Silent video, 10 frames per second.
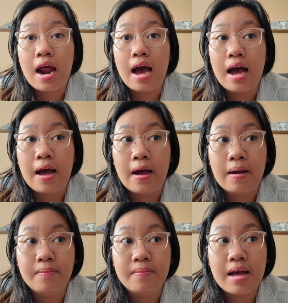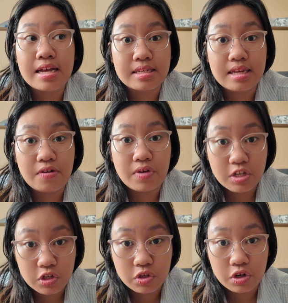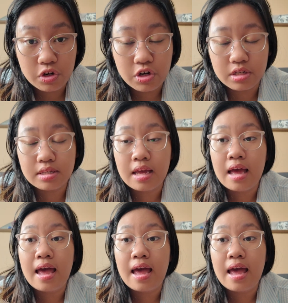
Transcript: as a registered nurse.